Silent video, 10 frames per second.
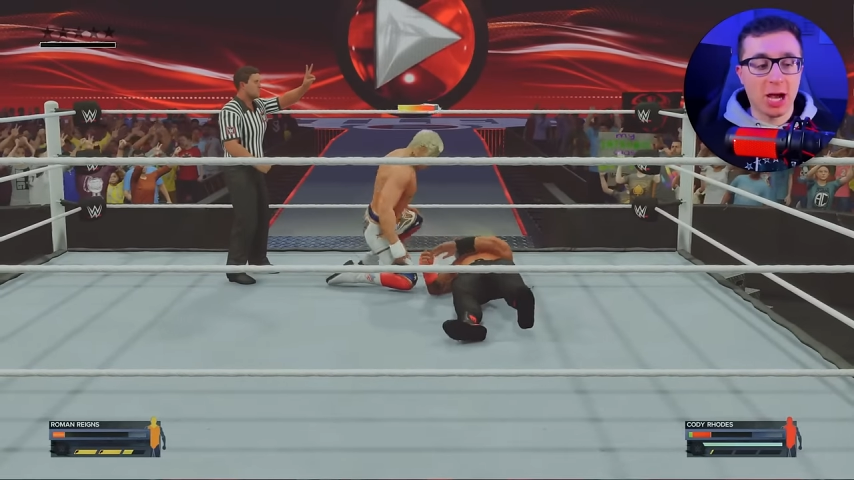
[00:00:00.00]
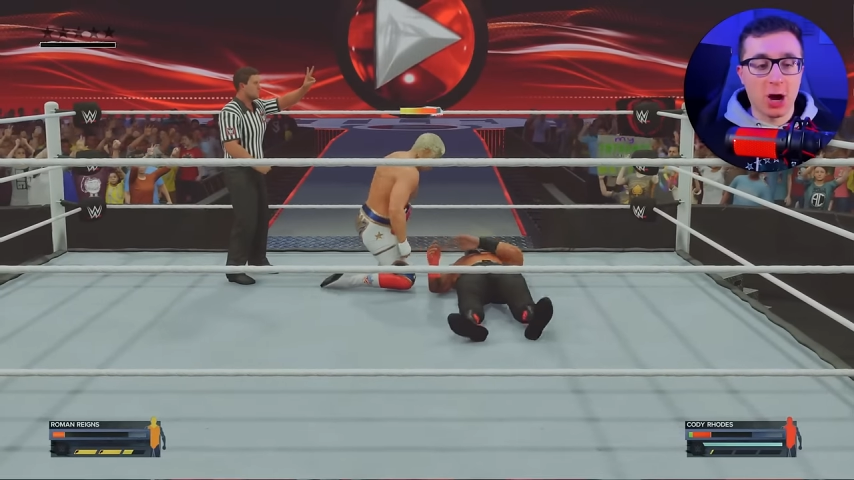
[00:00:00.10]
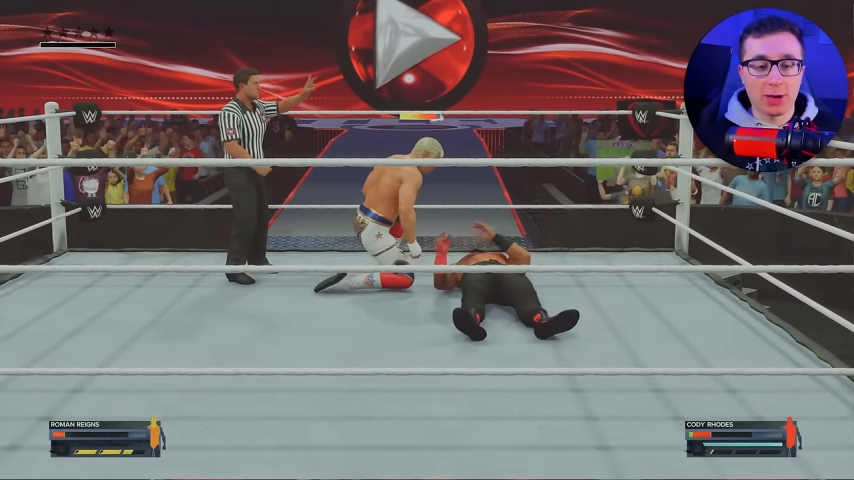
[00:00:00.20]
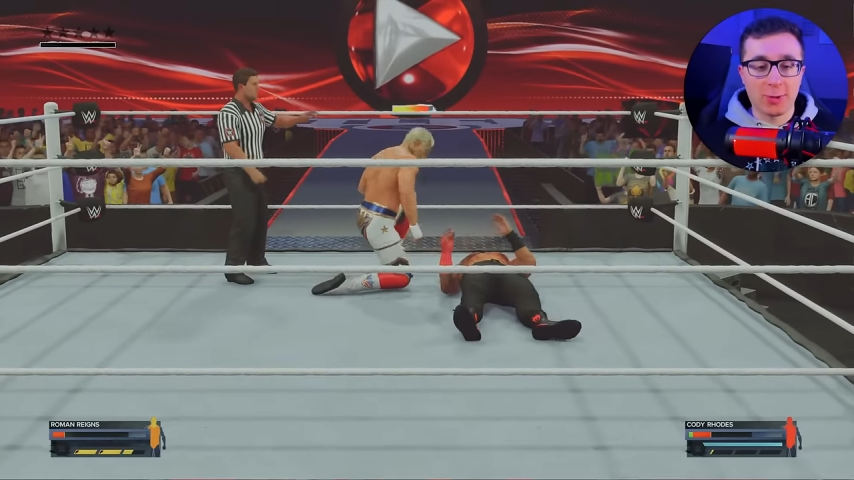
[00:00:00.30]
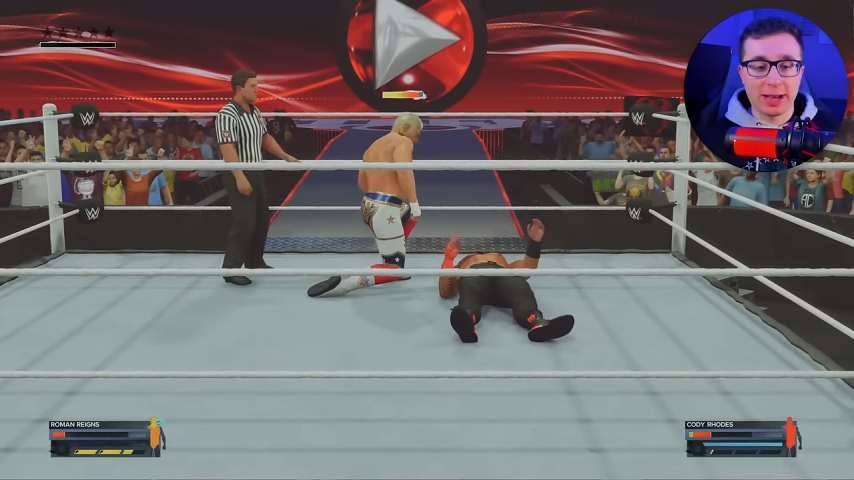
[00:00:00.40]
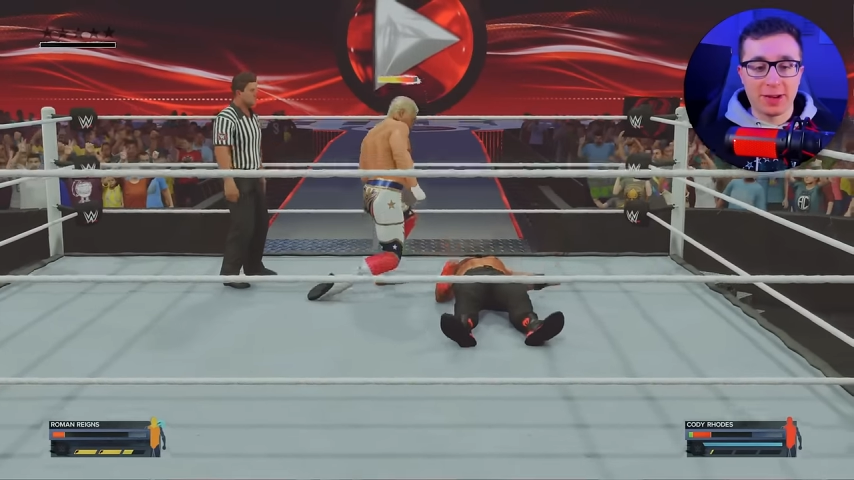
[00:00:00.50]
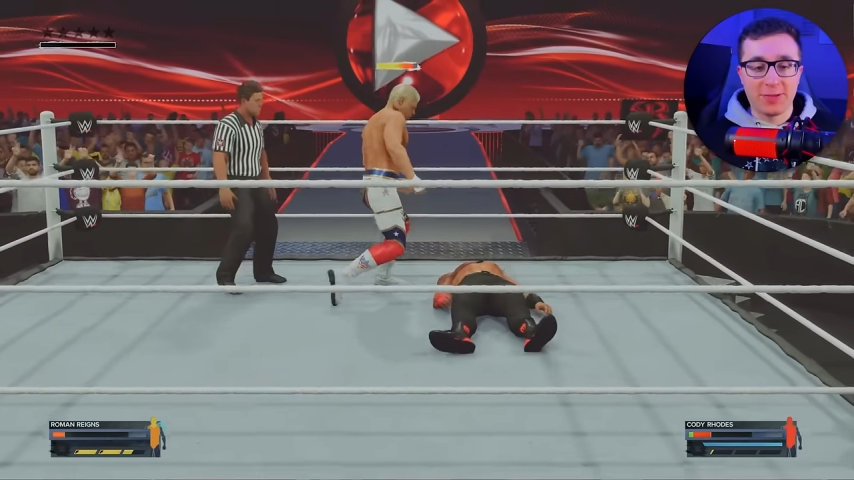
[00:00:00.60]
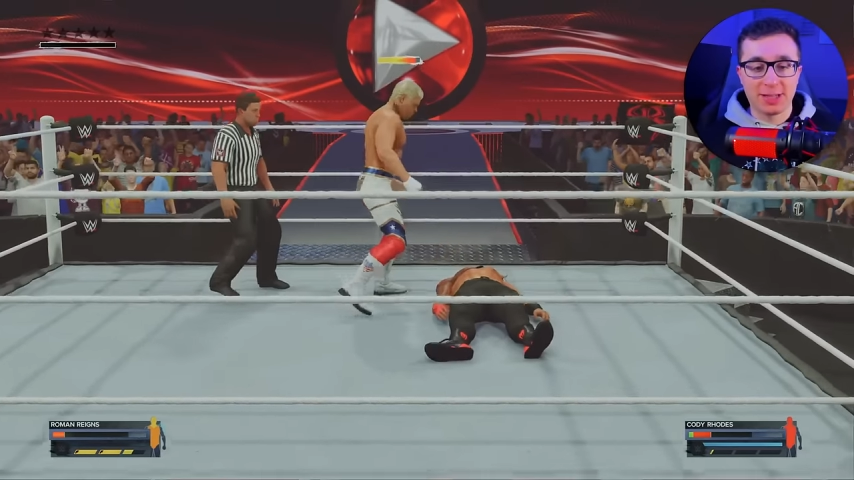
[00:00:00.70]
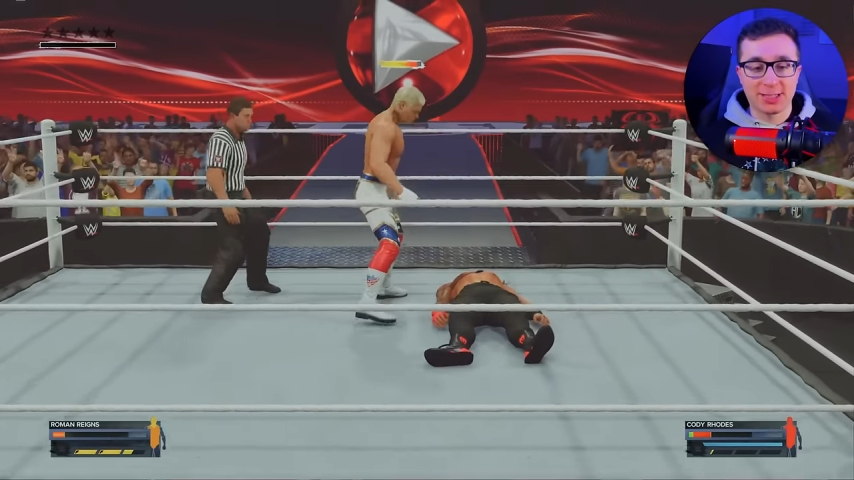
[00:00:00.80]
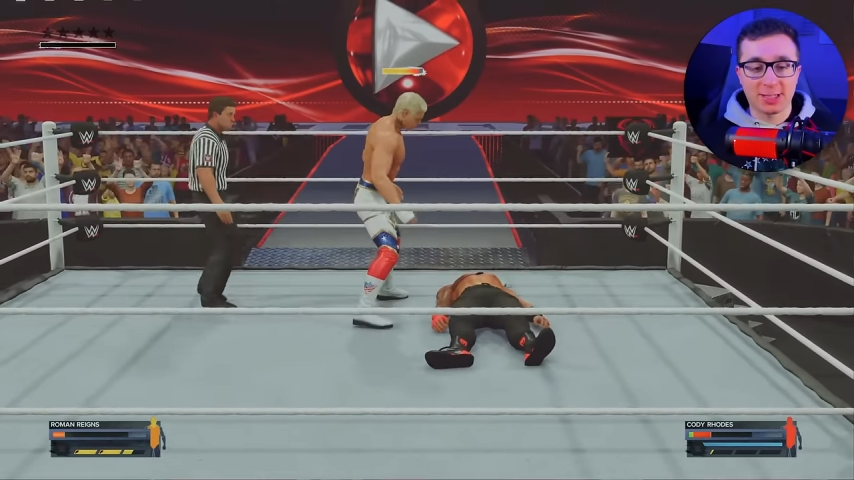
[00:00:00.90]
Okay, we got to
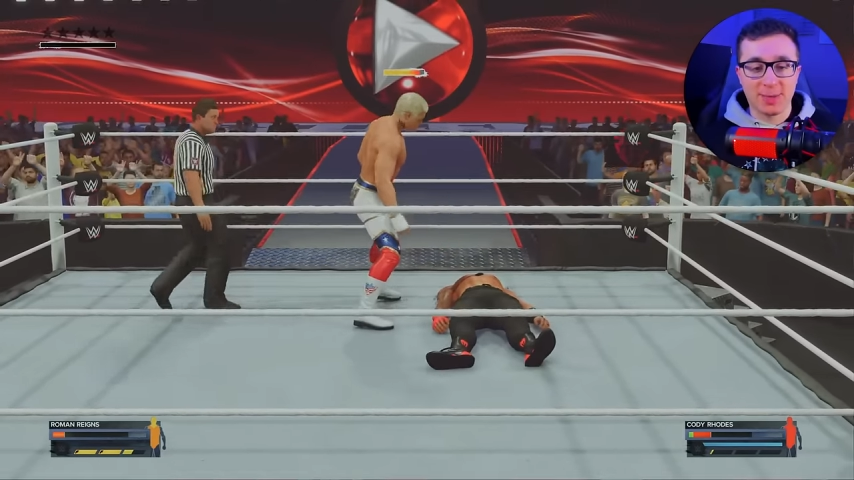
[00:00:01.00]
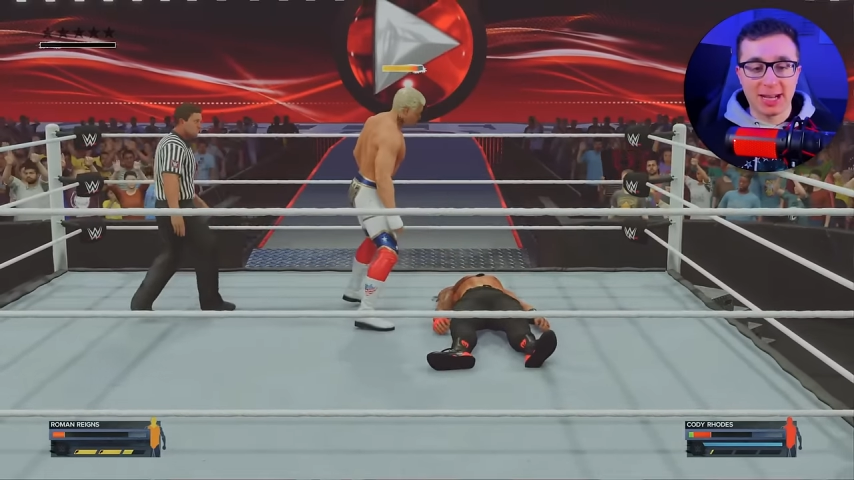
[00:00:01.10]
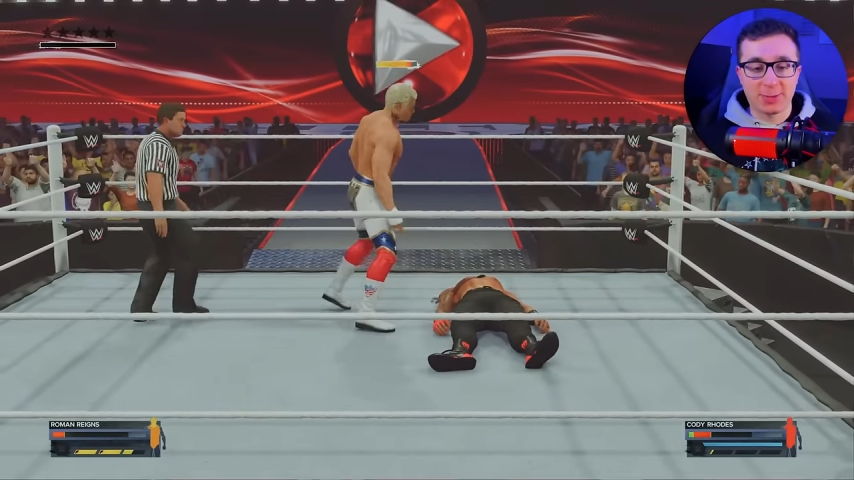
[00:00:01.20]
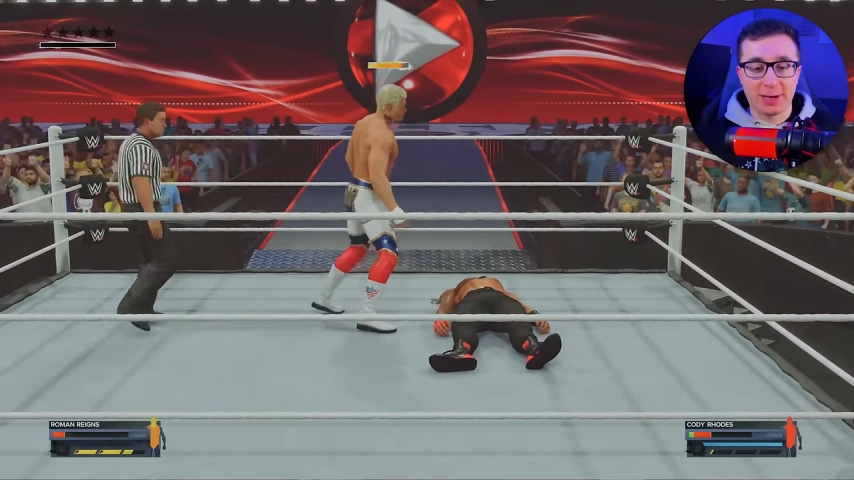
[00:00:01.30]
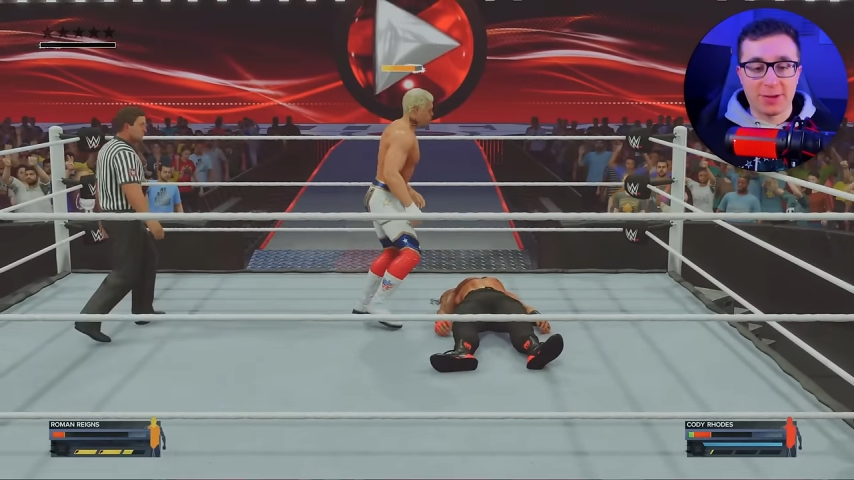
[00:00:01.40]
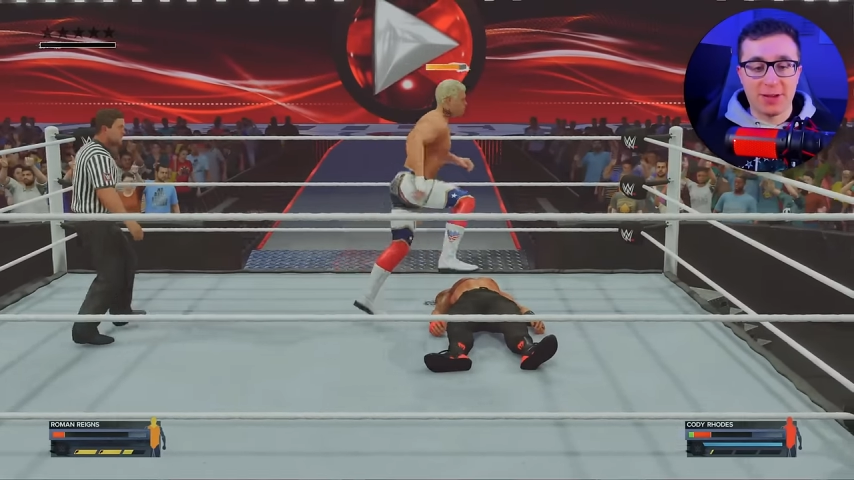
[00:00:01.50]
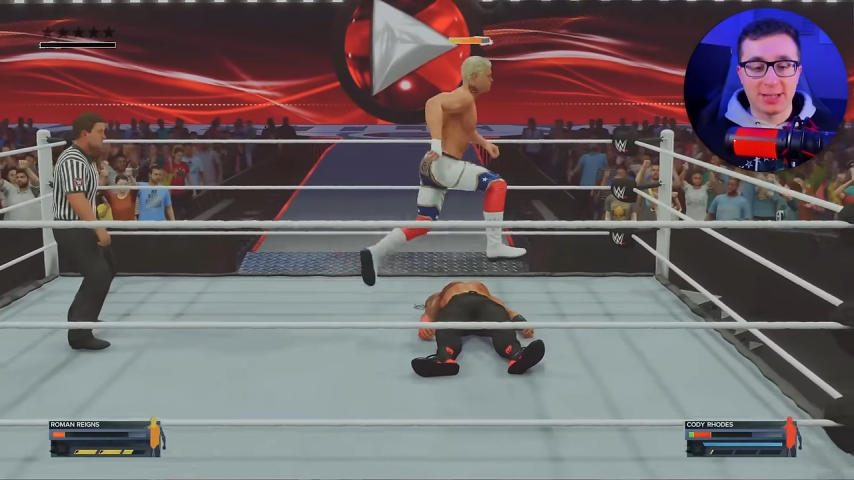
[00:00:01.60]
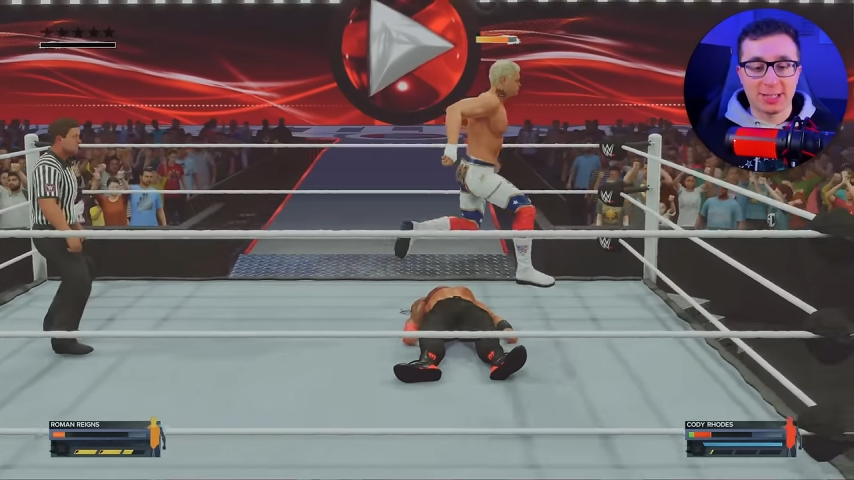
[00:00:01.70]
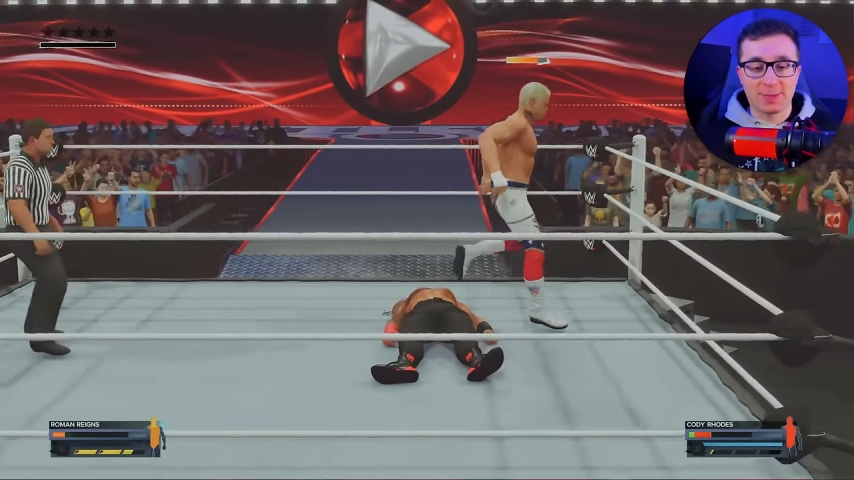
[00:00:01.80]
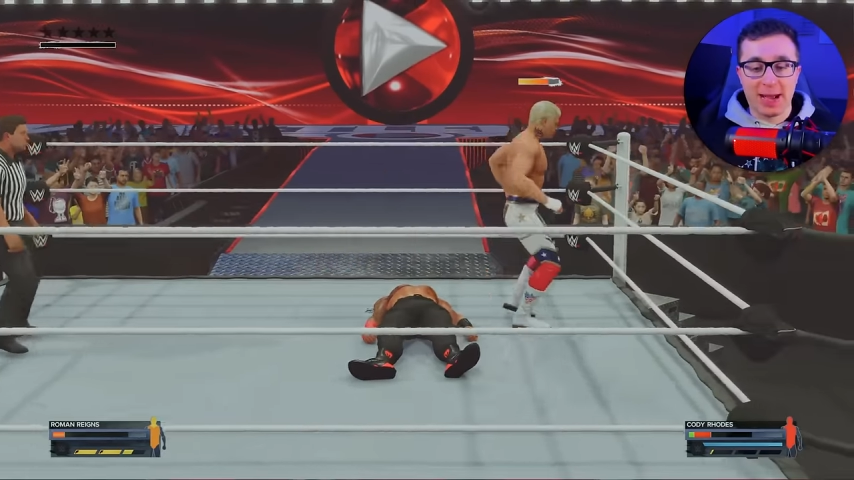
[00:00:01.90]
finish this match. We got to
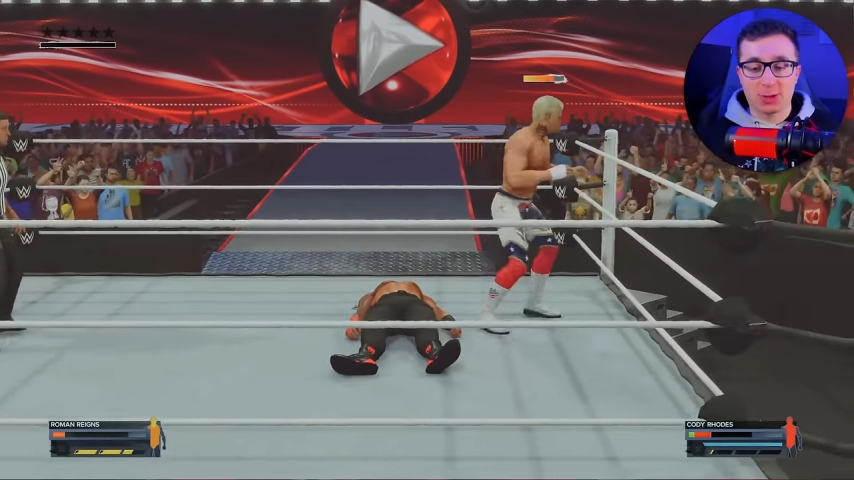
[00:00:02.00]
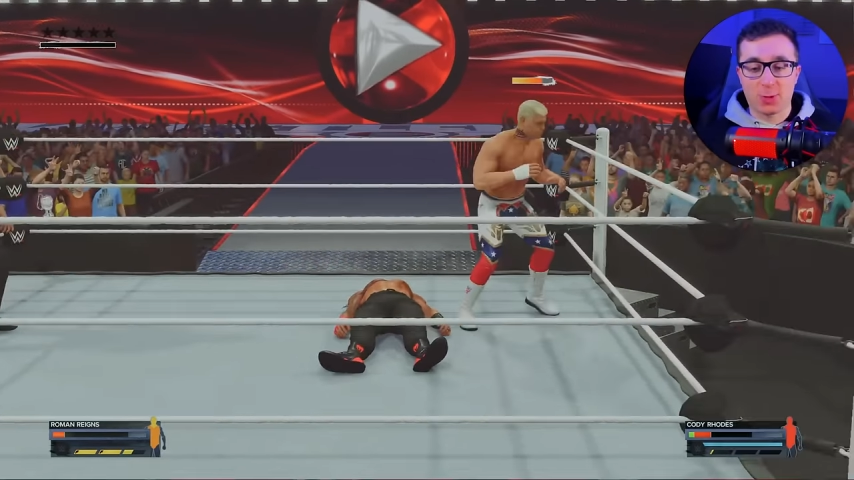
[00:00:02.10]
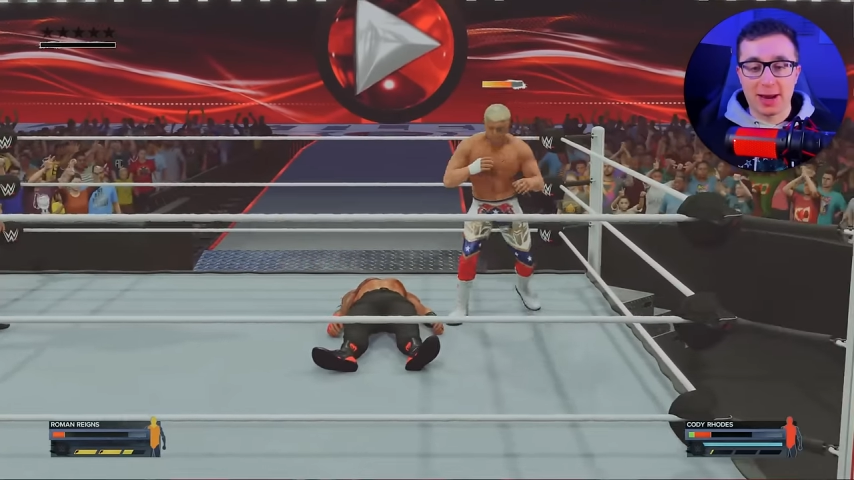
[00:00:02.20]
finish this match right